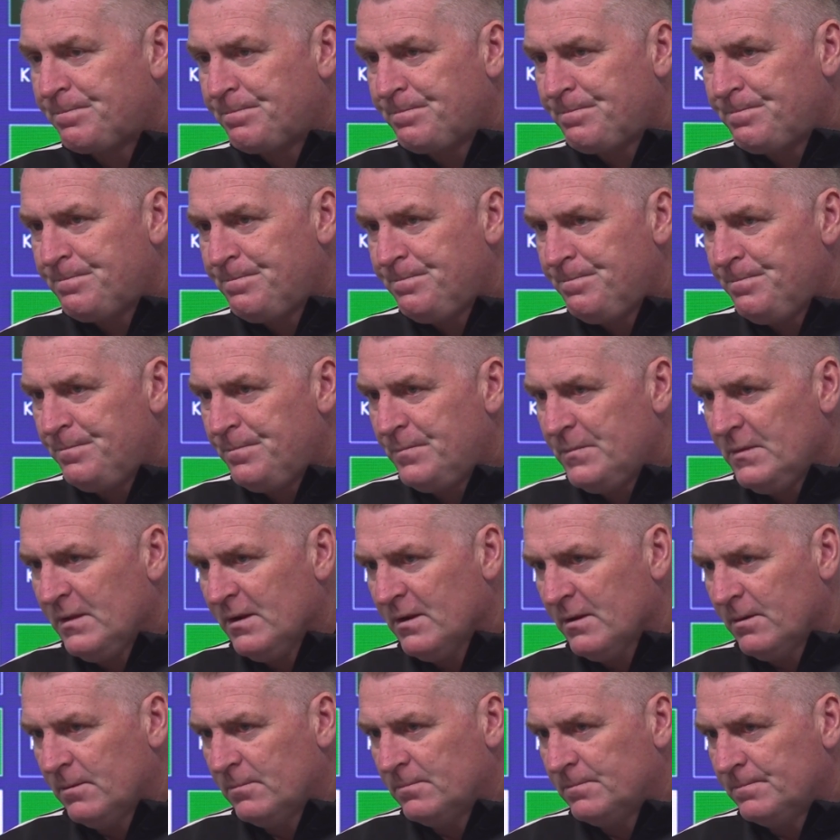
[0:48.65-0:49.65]
look,
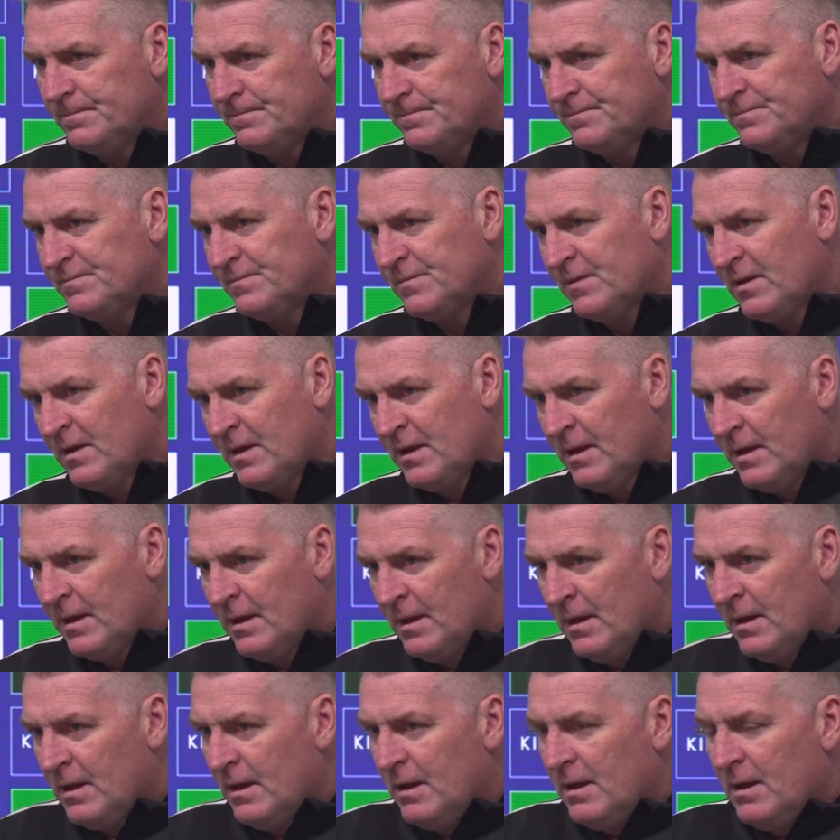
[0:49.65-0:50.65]
sacrifice this game with him?